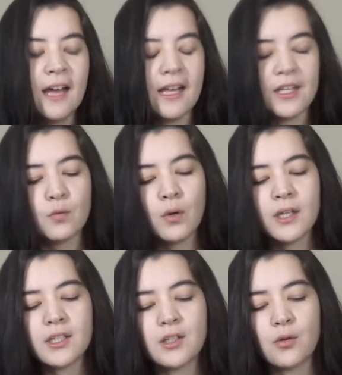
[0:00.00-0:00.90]
You
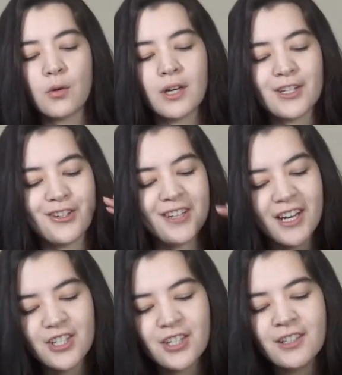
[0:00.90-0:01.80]
want your
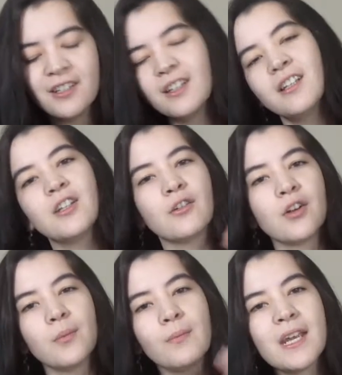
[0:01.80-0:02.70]
introduction,
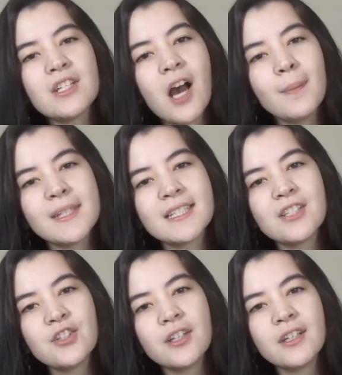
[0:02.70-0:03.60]
your main topics that
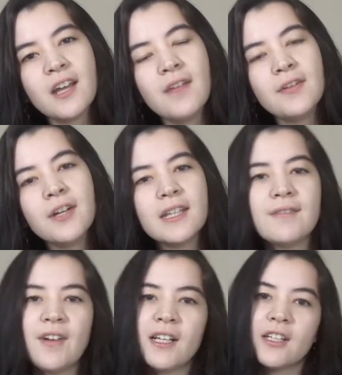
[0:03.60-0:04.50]
you're going to cover, and then
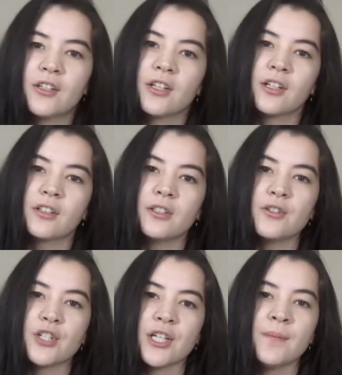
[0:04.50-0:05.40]
finally your
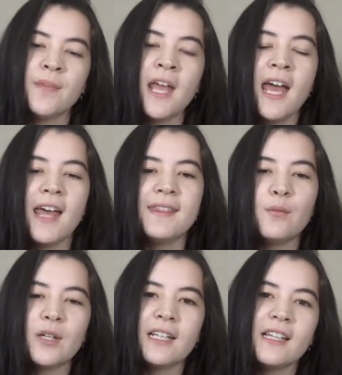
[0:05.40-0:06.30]
conclusion. And then
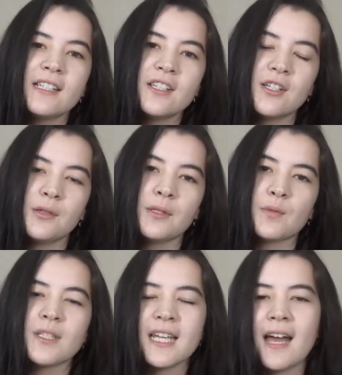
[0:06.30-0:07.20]
what I like to do is
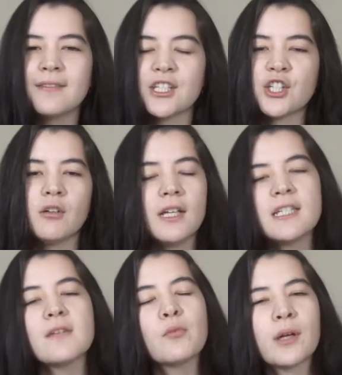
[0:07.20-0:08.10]
once I have that general
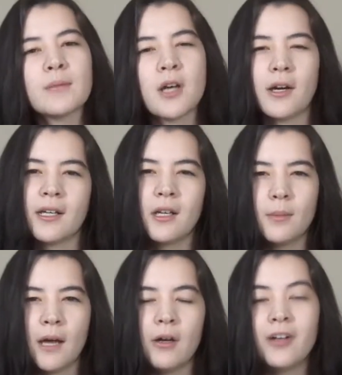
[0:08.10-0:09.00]
idea of what I'm talking
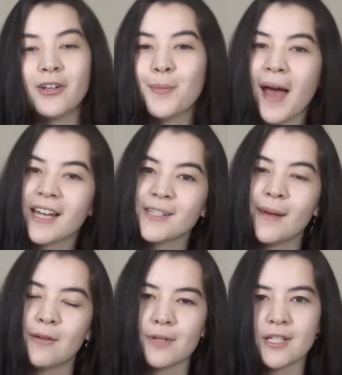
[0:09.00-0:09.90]
about, I'll go back to
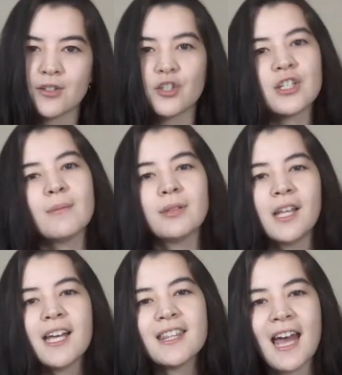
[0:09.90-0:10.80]
my research and
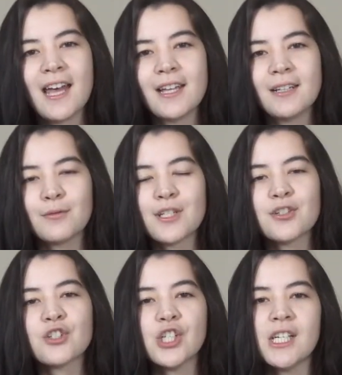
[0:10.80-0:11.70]
plug that
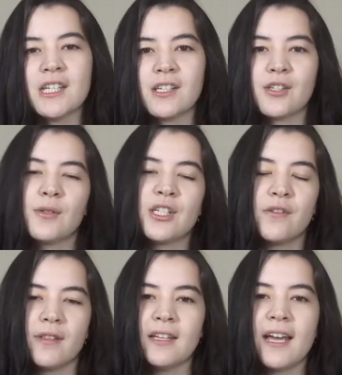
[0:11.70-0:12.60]
research into each
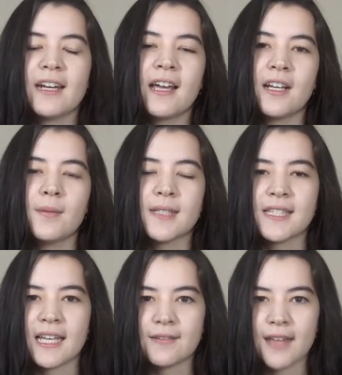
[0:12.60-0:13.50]
of the line items
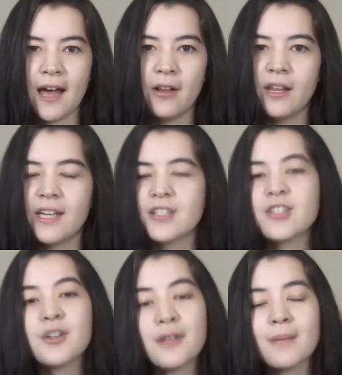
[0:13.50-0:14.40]
inside of the outline
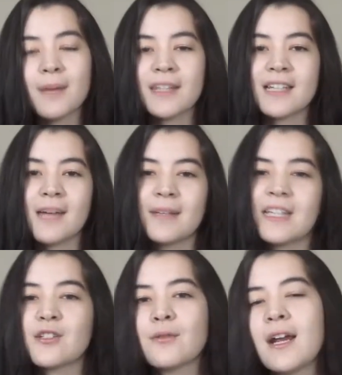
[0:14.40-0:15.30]
so that by the time it
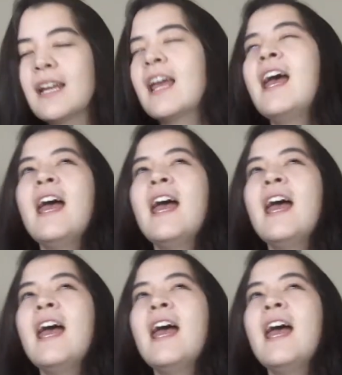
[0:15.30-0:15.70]
gets to writing,